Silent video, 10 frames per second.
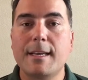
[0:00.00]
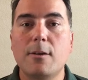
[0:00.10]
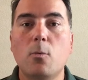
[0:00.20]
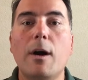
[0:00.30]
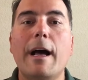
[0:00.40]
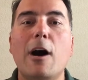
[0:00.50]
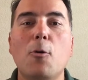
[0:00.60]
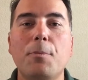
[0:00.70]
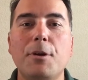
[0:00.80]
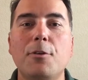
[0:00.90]
will
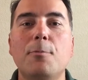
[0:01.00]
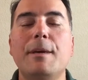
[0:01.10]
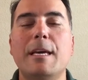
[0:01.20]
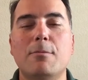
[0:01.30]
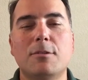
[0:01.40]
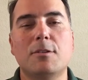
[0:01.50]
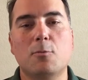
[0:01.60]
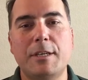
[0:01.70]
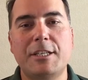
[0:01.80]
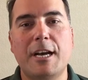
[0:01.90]
help you be able to
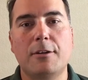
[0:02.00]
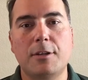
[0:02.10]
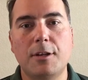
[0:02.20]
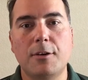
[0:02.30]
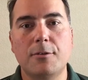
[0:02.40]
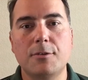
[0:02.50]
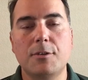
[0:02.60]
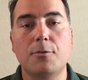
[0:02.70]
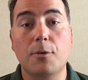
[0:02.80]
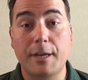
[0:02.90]
reach out to those
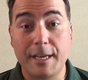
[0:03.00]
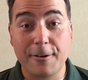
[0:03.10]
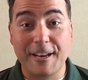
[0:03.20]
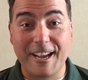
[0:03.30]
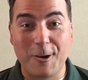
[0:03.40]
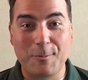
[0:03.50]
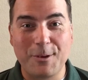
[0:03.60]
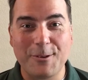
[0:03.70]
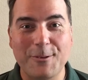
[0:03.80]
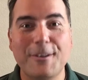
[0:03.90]
who are here to help
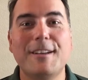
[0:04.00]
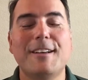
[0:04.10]
you